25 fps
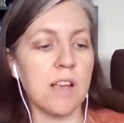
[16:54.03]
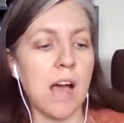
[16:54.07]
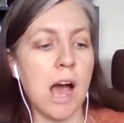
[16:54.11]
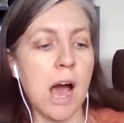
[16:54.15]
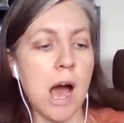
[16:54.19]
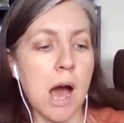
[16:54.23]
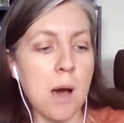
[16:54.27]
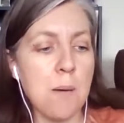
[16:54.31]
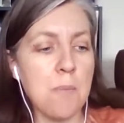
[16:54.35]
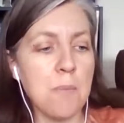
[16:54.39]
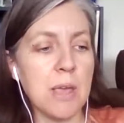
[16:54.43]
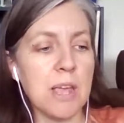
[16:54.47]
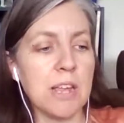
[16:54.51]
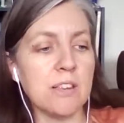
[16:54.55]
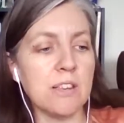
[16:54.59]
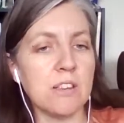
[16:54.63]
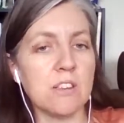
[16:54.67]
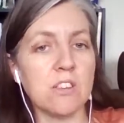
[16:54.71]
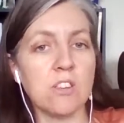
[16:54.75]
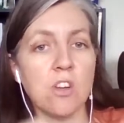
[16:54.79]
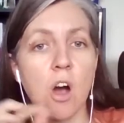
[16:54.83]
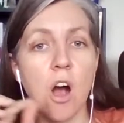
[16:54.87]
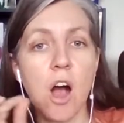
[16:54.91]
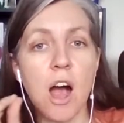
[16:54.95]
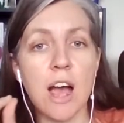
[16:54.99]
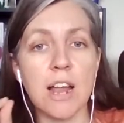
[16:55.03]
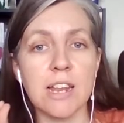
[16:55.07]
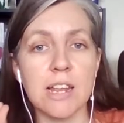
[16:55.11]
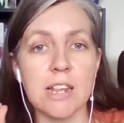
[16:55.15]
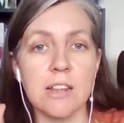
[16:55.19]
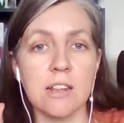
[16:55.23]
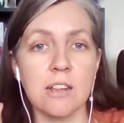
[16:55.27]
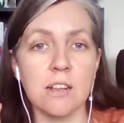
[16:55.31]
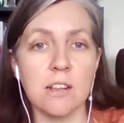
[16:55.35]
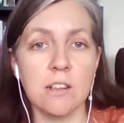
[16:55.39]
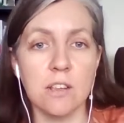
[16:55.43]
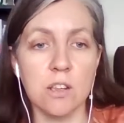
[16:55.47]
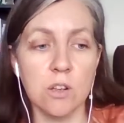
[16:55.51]
up into tiny
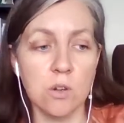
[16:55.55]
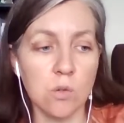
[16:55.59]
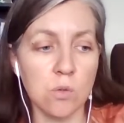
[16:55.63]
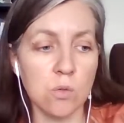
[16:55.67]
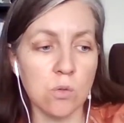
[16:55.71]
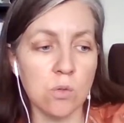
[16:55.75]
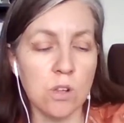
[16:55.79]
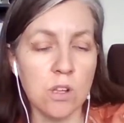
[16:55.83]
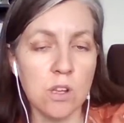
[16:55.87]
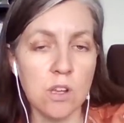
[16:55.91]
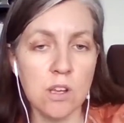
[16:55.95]
little